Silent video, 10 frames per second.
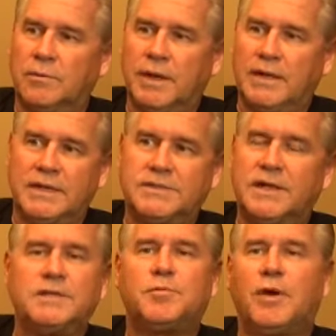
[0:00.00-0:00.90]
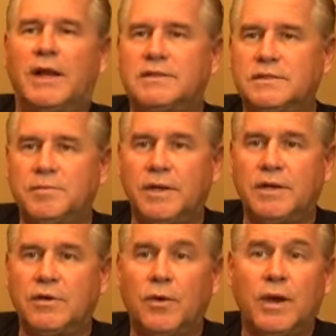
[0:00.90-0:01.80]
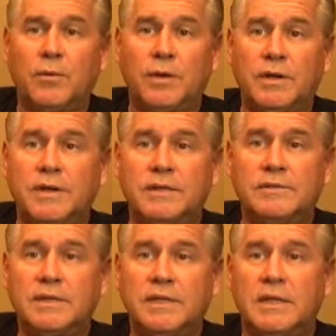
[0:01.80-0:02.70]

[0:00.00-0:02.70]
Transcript: about yesterday's practice being a great one and